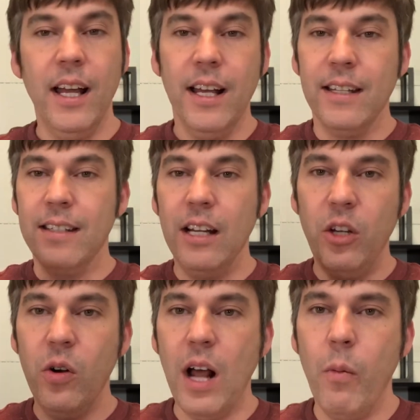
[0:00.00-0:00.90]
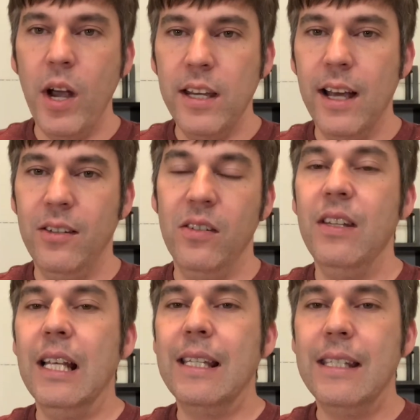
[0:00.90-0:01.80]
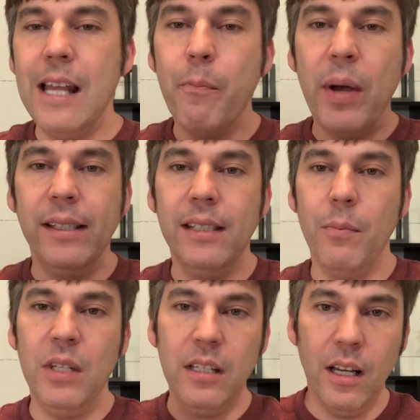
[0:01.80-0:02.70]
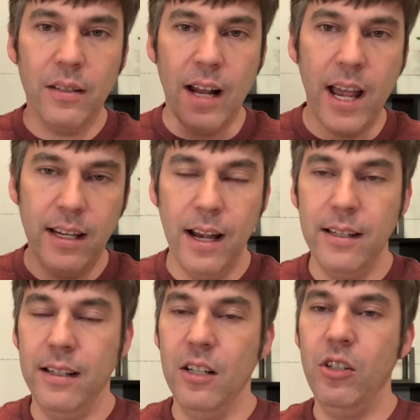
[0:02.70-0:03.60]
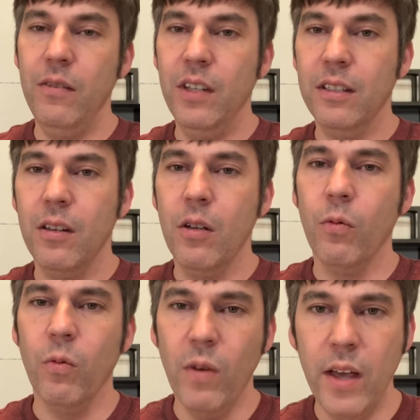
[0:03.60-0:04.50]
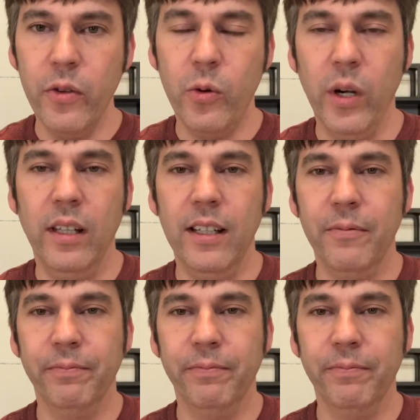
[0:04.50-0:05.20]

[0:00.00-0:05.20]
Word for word: stay tuned. I want you guys to see the step-by-step details on how you guys could achieve this rather quickly.